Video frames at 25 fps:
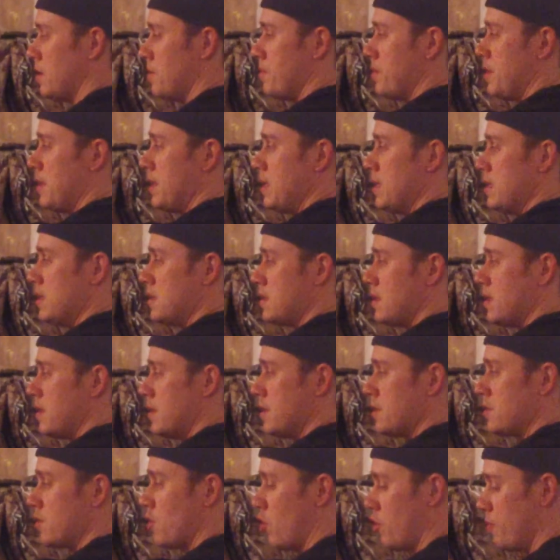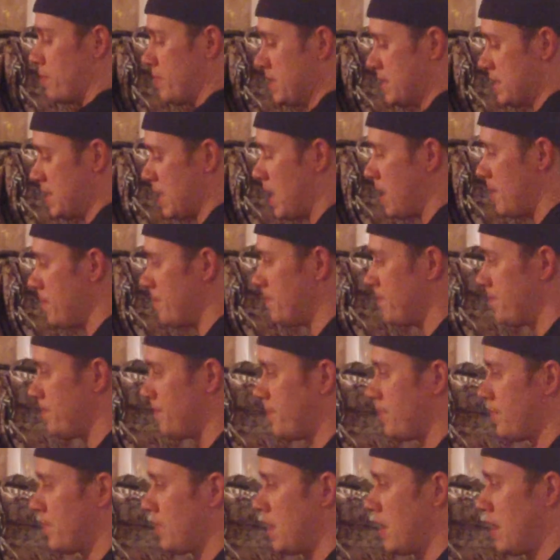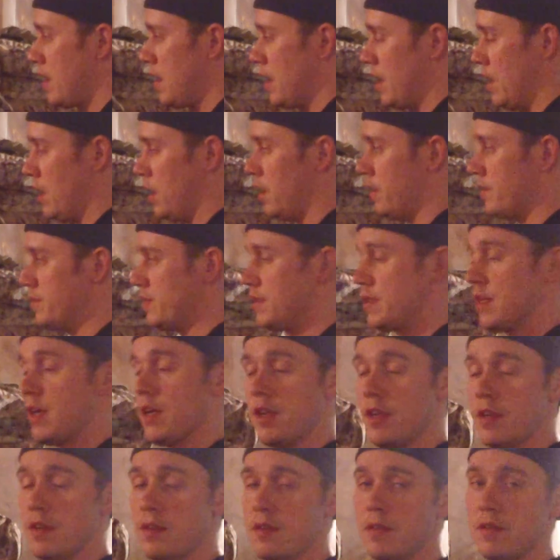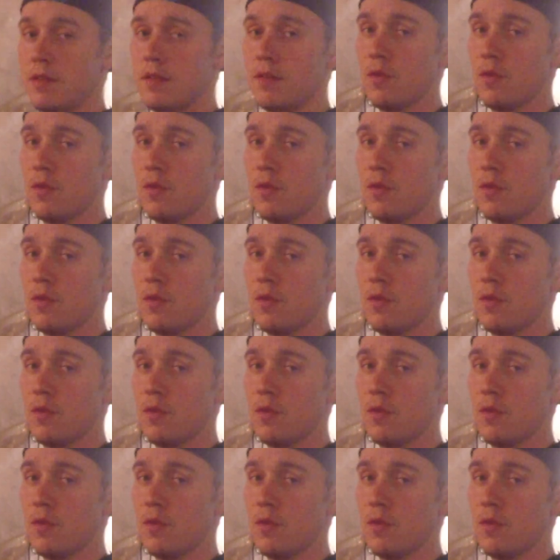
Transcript: these, this opens up, and all of a sudden,